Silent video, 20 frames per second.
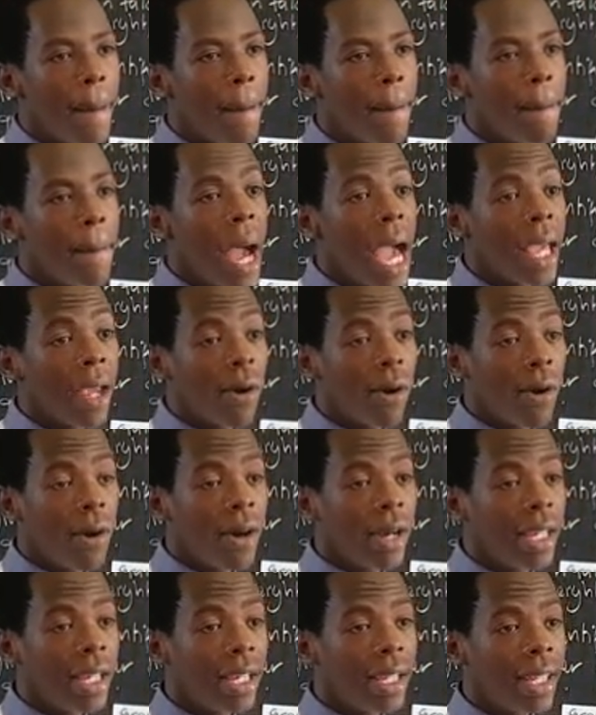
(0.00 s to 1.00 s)
By
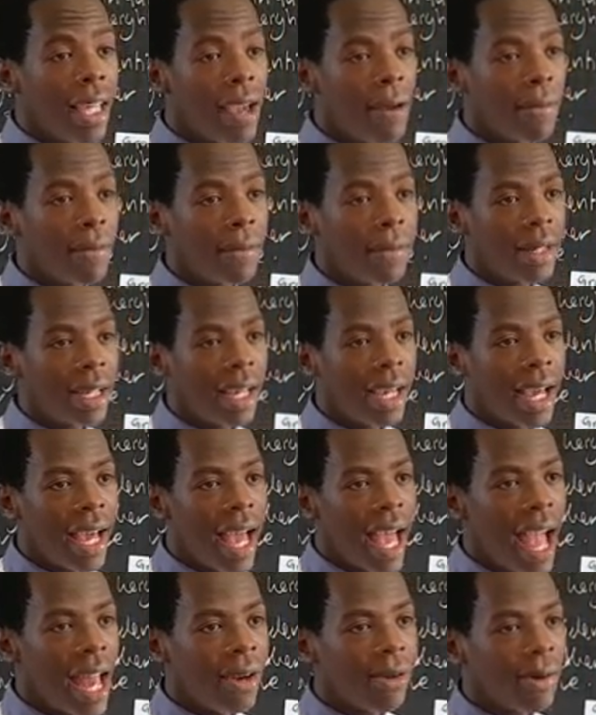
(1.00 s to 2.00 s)
calling them
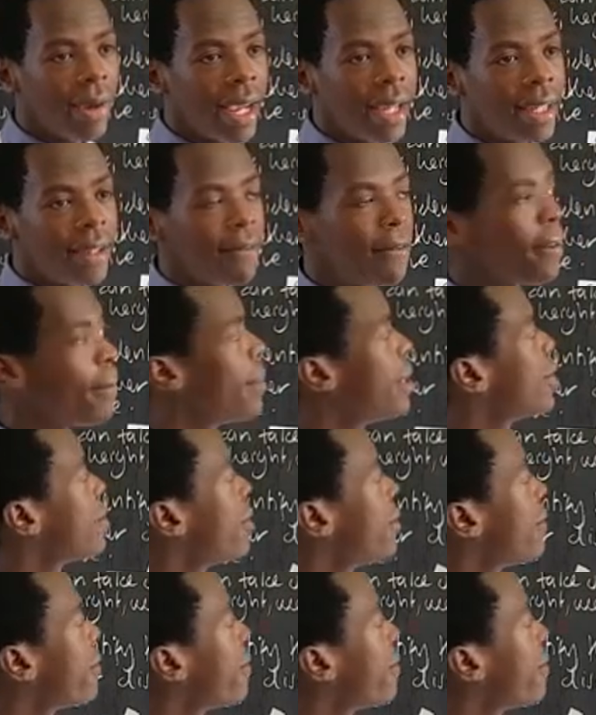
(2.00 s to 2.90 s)
and you get information